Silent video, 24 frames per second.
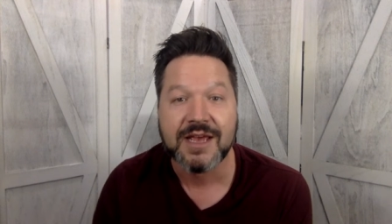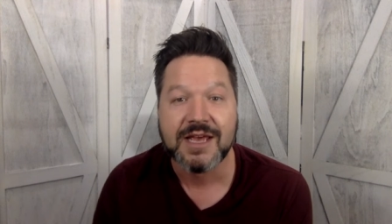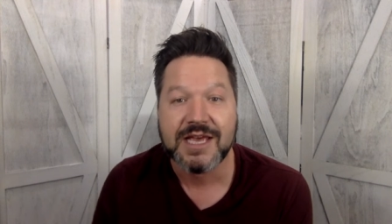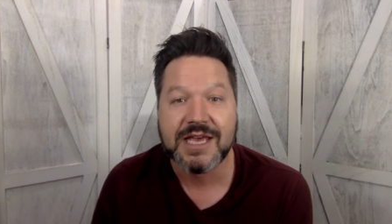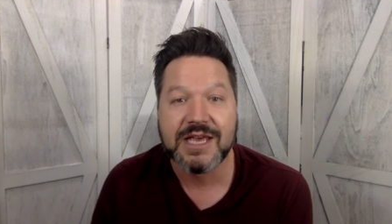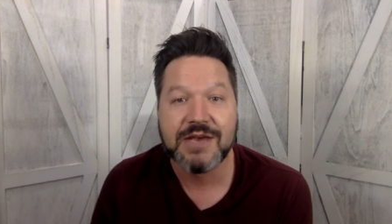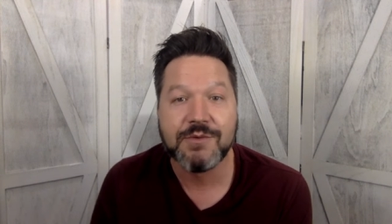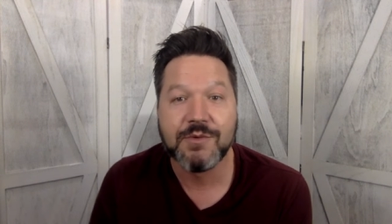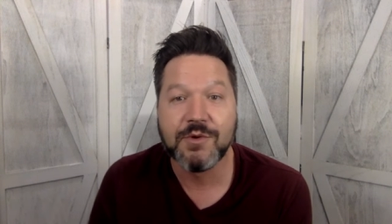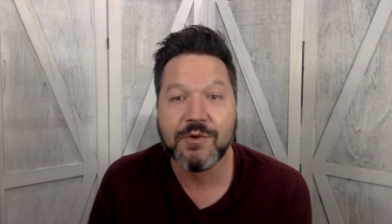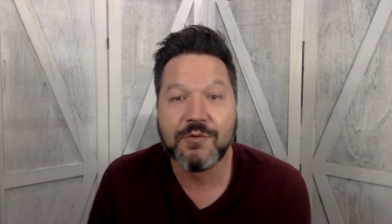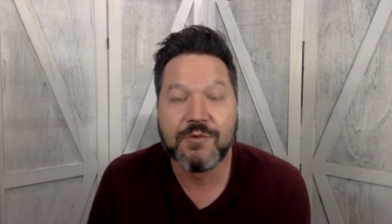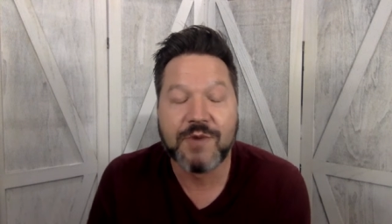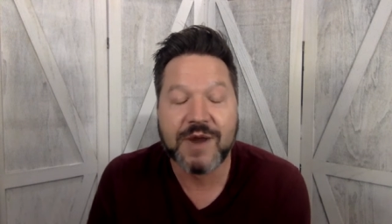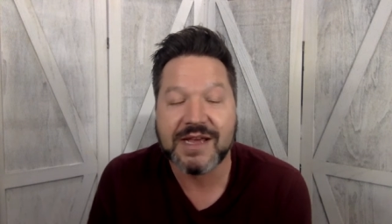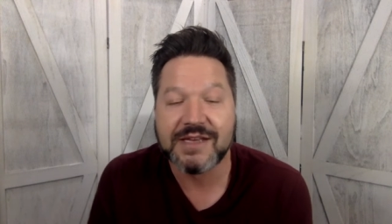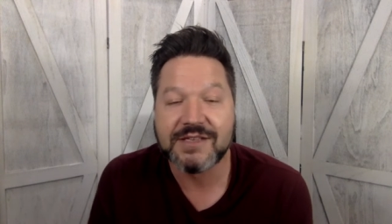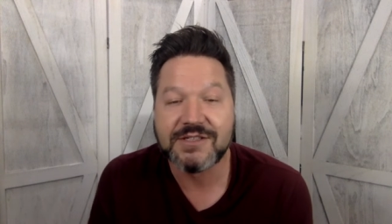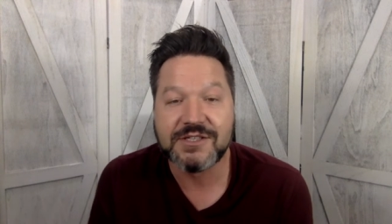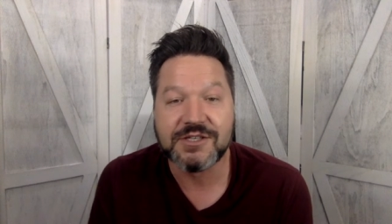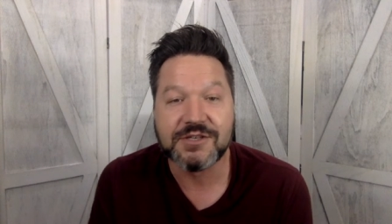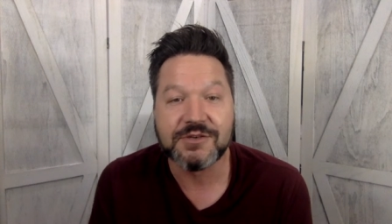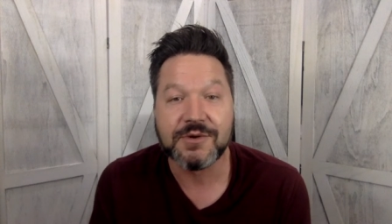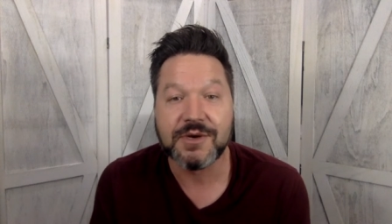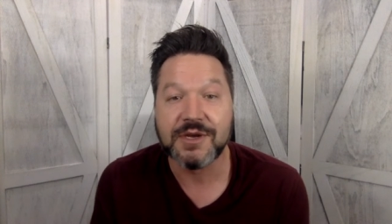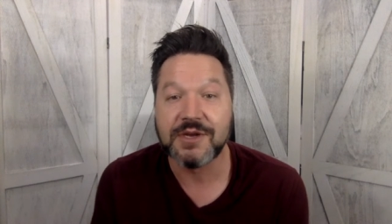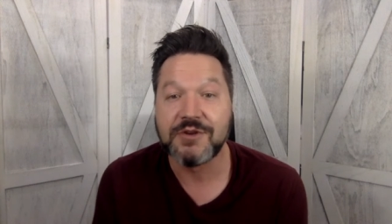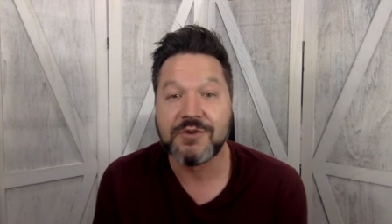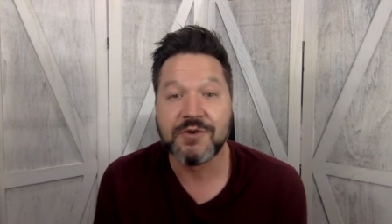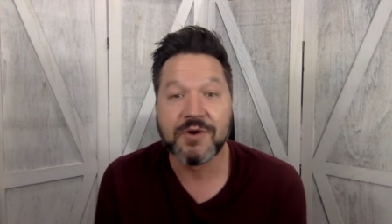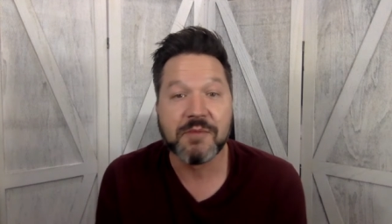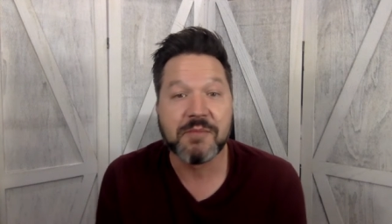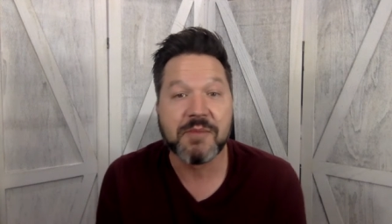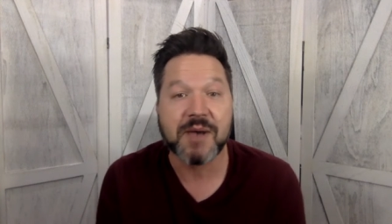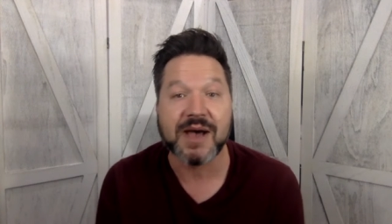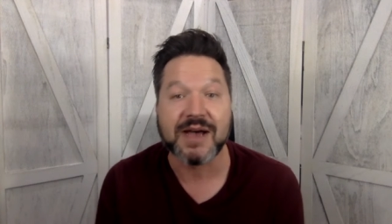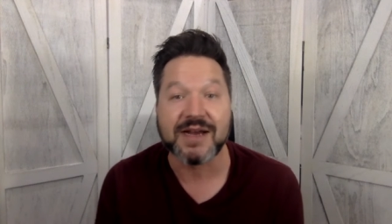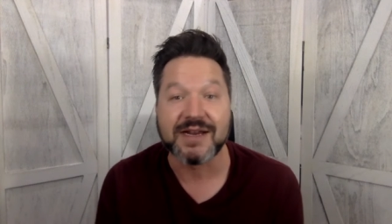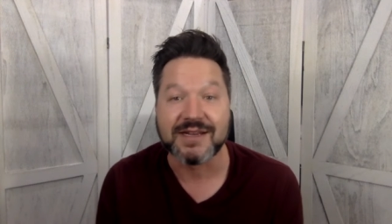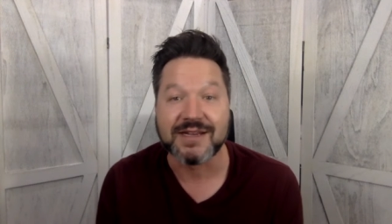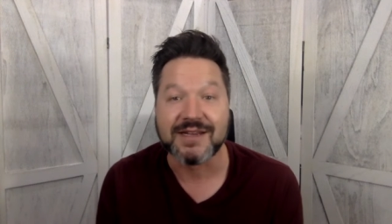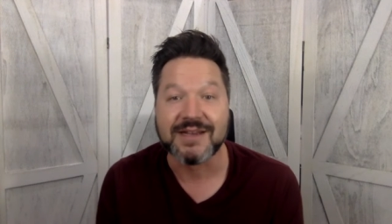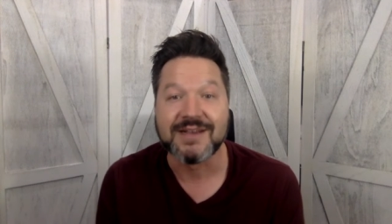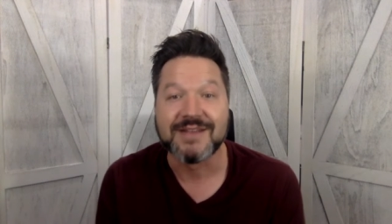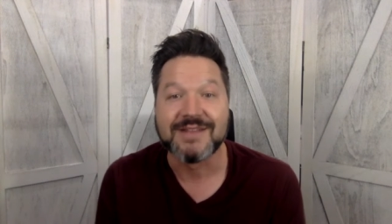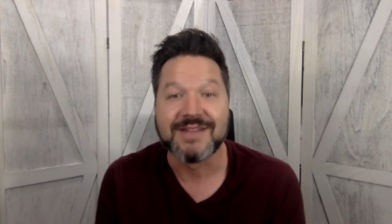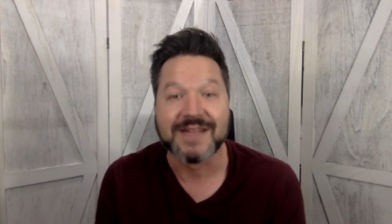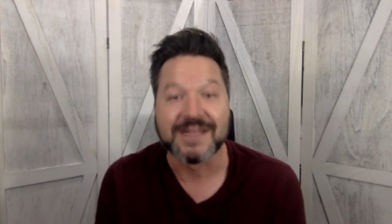he will raise you into a
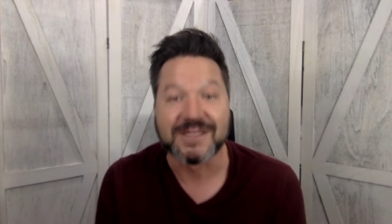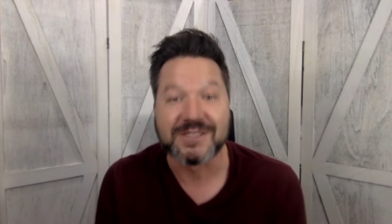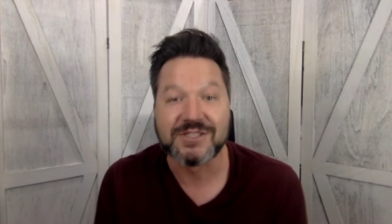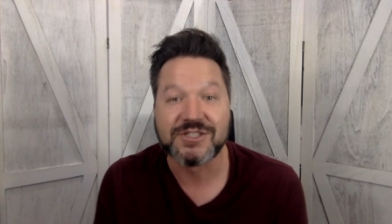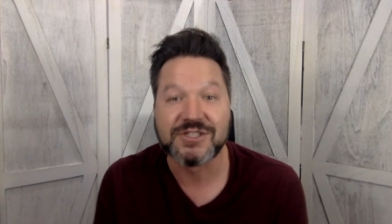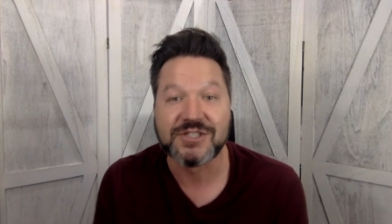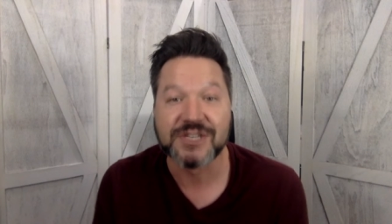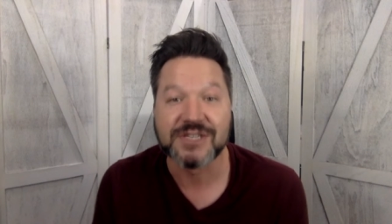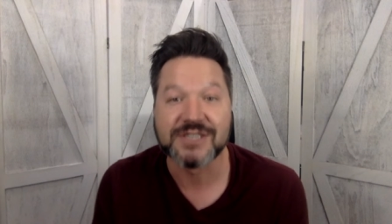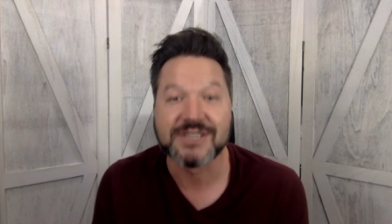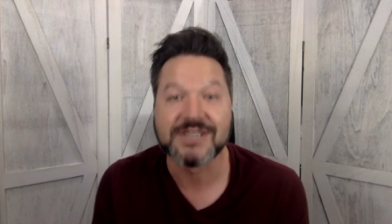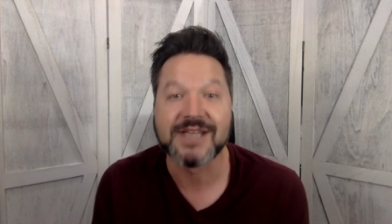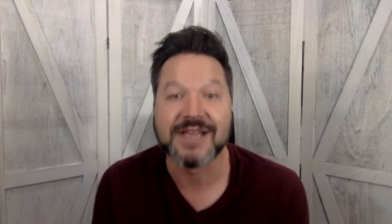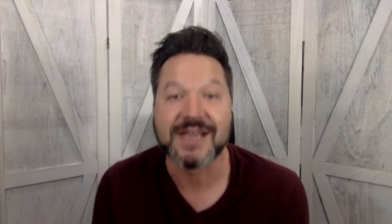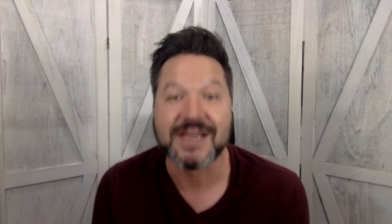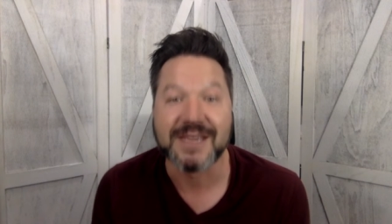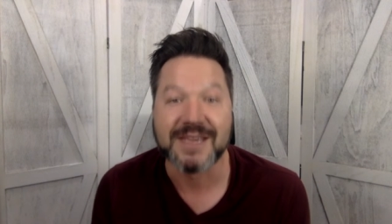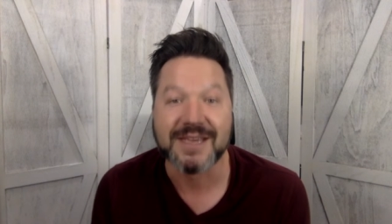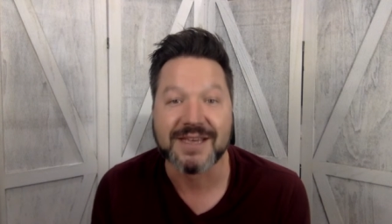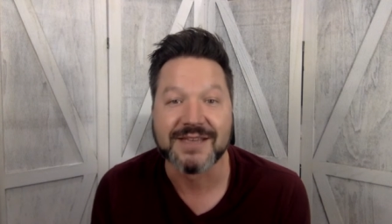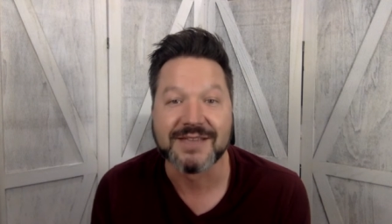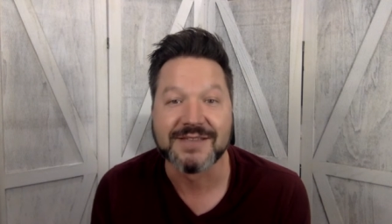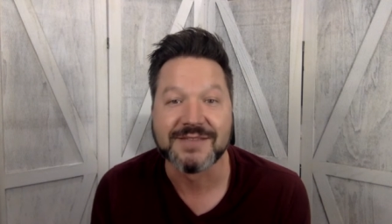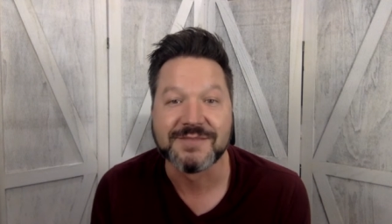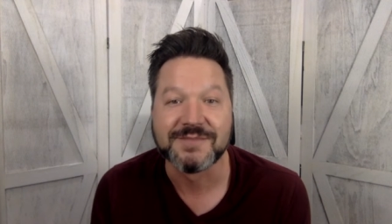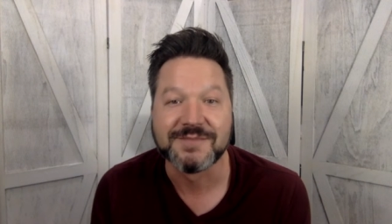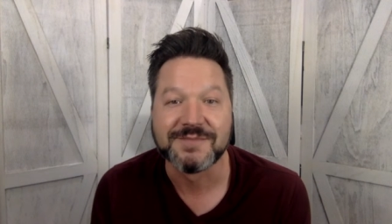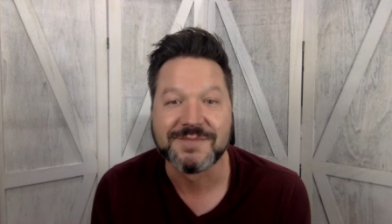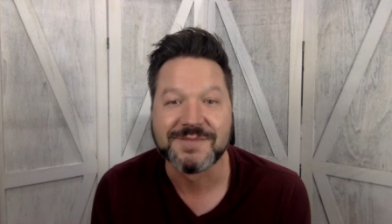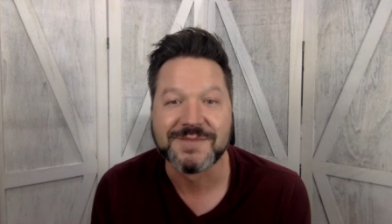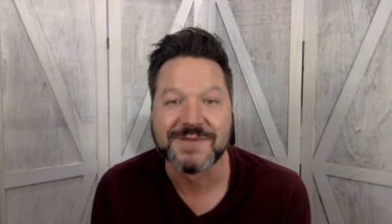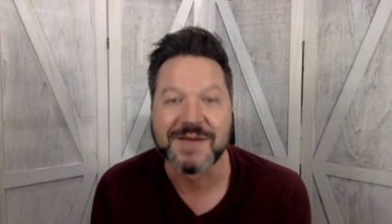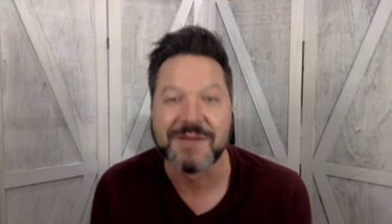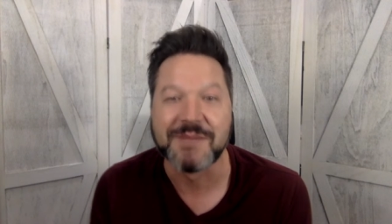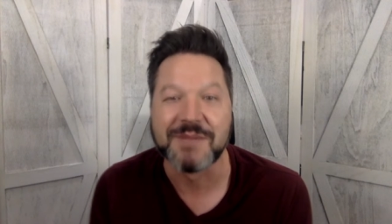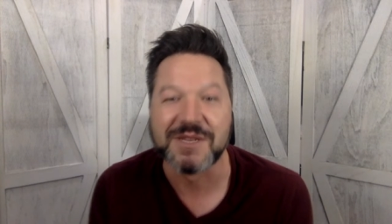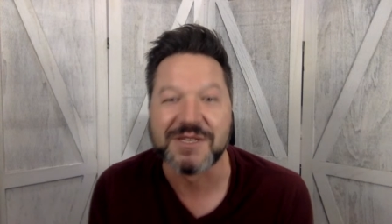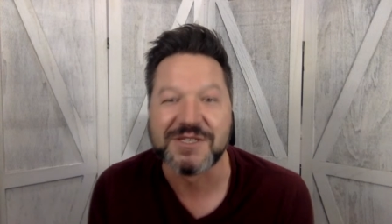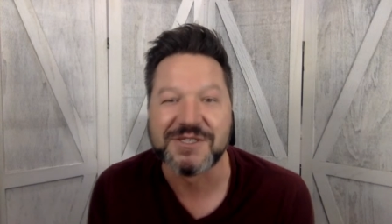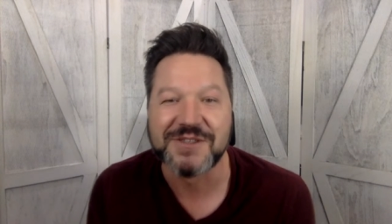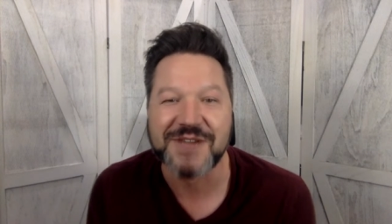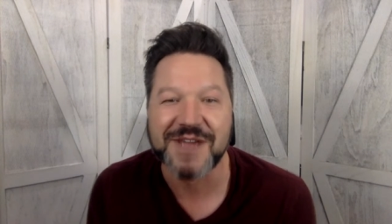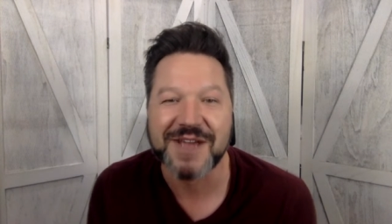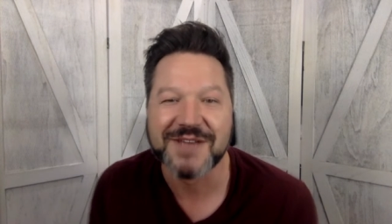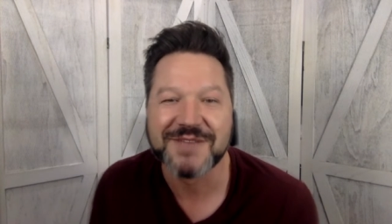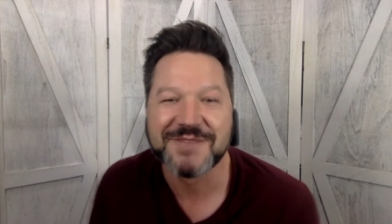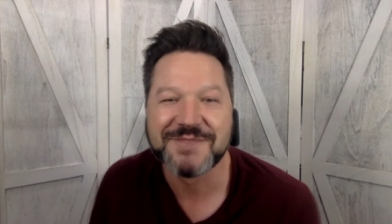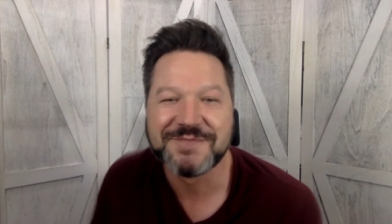body that's just like his. God bless you
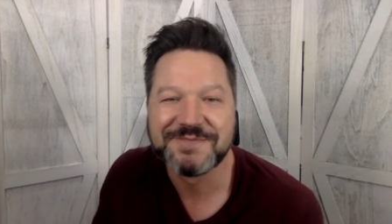guys.